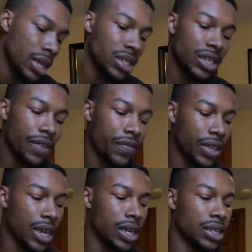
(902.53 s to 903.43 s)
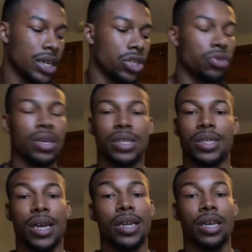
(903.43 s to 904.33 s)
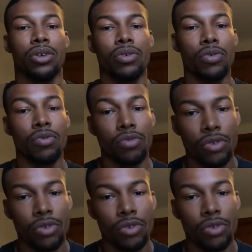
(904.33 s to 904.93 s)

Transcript: just different things that you can study and